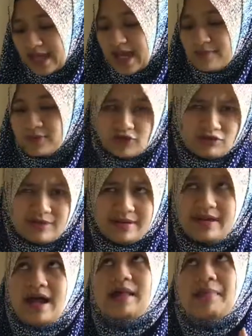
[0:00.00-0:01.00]
I'm not sure
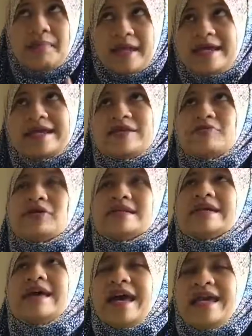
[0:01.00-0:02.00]
whether I'll make
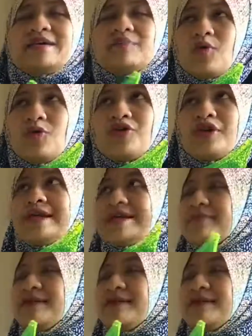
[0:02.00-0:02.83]
anyone anymore,